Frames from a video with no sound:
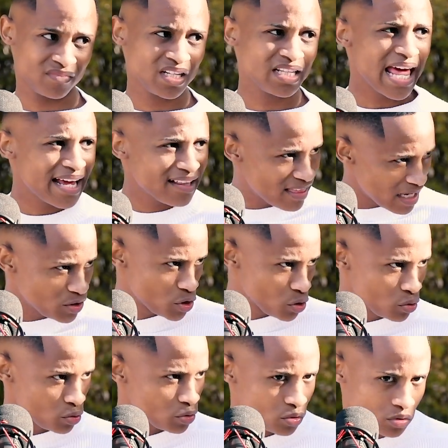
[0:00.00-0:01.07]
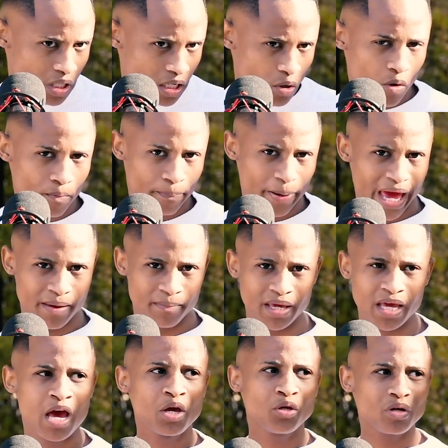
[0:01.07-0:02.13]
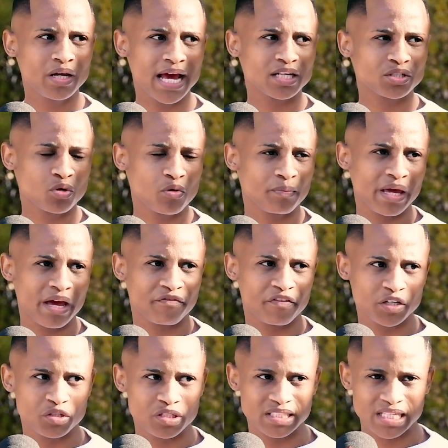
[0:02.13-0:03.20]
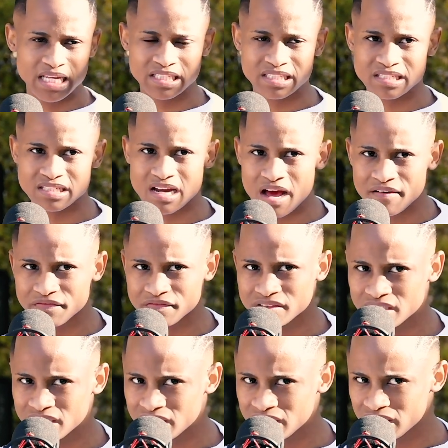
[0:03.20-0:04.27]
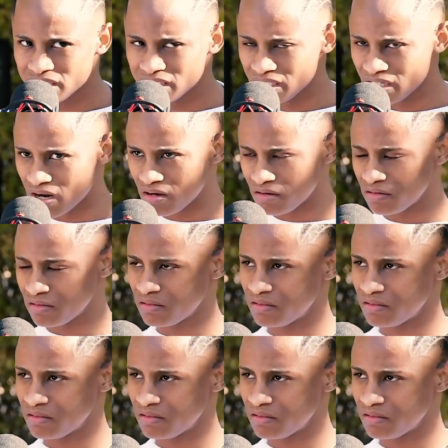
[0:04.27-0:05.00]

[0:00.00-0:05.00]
Like they do, they don't pay me. You guys don't be afraid to say stuff. You know,